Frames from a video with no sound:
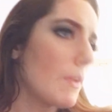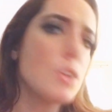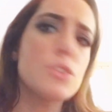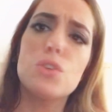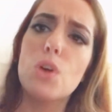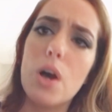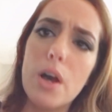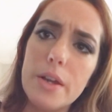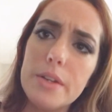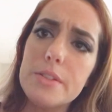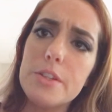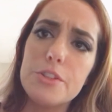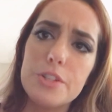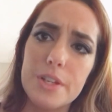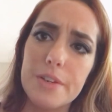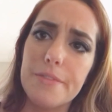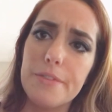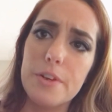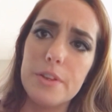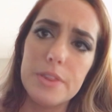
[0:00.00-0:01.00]
Dogs are
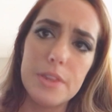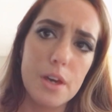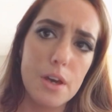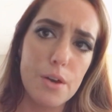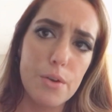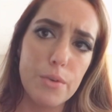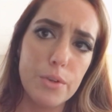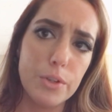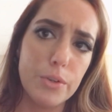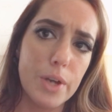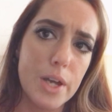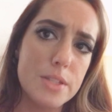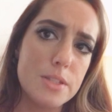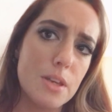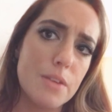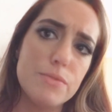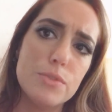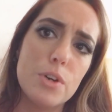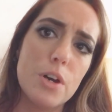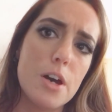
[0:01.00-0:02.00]
different though. You guys
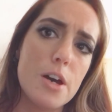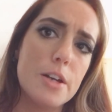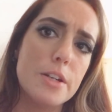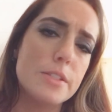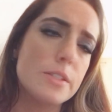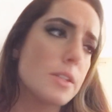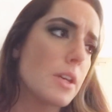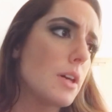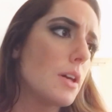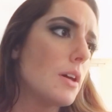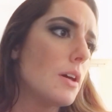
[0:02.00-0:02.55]
have dogs.